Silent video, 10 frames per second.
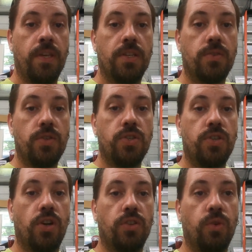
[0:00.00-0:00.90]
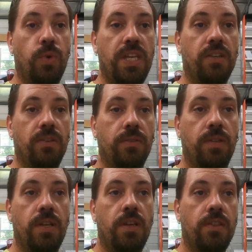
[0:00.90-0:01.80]
So as you turn the wheel,
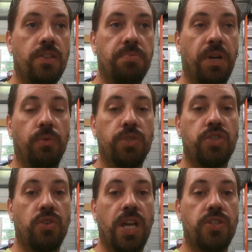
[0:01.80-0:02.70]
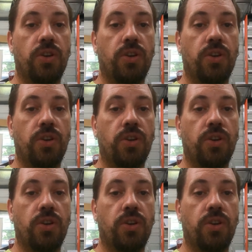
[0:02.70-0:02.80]
the spring will stretch